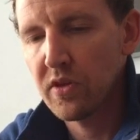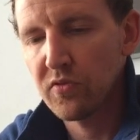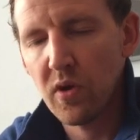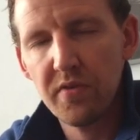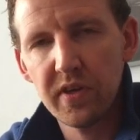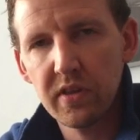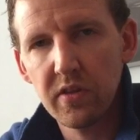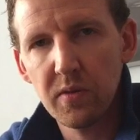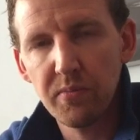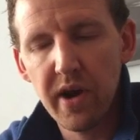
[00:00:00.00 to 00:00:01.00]
so I think
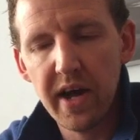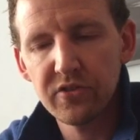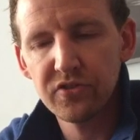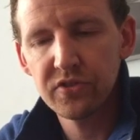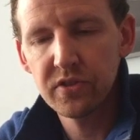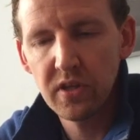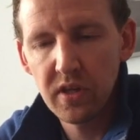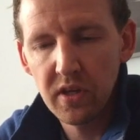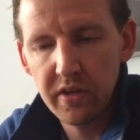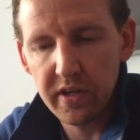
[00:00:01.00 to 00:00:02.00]
that the brass
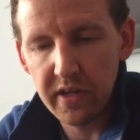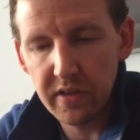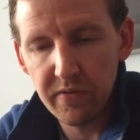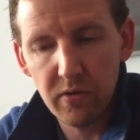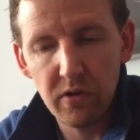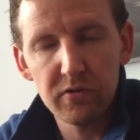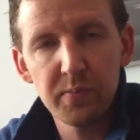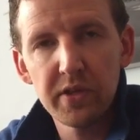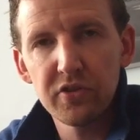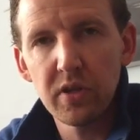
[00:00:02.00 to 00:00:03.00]
in the Foucault's
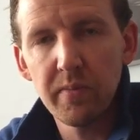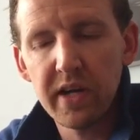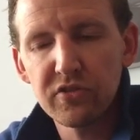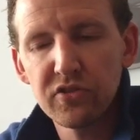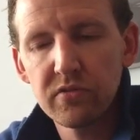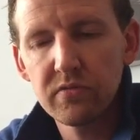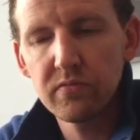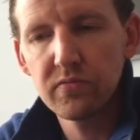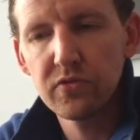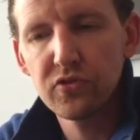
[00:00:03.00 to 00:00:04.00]
pendulum has
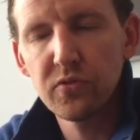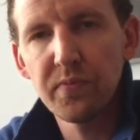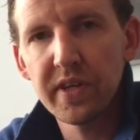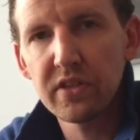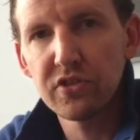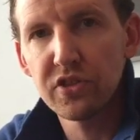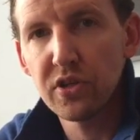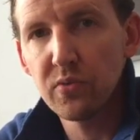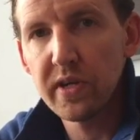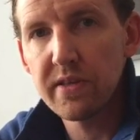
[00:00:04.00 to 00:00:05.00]
something to
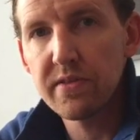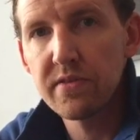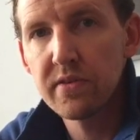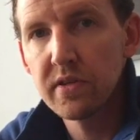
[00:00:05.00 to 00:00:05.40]
do with